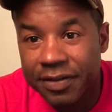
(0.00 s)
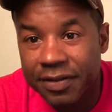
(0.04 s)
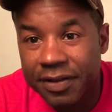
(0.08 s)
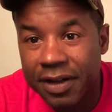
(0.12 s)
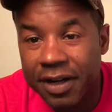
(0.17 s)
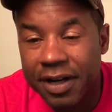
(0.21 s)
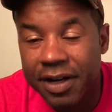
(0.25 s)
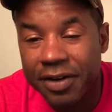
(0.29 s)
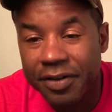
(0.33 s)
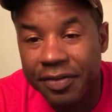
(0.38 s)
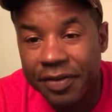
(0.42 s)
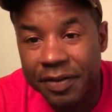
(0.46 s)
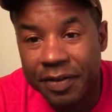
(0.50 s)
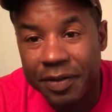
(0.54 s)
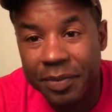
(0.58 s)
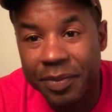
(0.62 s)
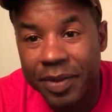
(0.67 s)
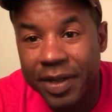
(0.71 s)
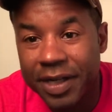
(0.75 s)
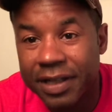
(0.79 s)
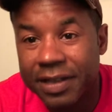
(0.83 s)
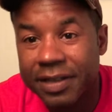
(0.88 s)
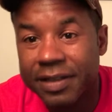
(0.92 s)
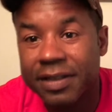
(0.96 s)
150
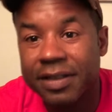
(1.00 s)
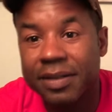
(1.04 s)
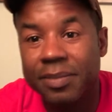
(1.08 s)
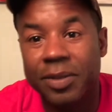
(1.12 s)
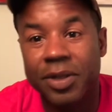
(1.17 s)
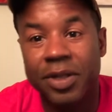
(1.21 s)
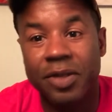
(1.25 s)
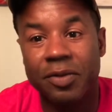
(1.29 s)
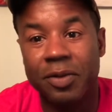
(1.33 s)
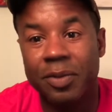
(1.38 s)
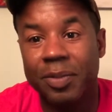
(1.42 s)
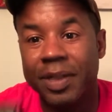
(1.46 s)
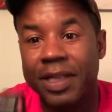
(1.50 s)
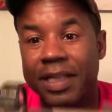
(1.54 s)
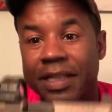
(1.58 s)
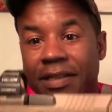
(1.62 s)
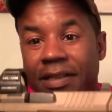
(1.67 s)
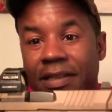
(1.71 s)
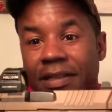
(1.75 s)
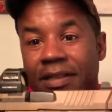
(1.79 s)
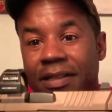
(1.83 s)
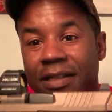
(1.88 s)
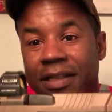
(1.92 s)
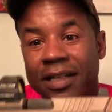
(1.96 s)
bucks. I'm gonna
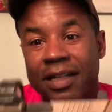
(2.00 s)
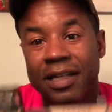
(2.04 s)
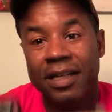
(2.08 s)
replace it.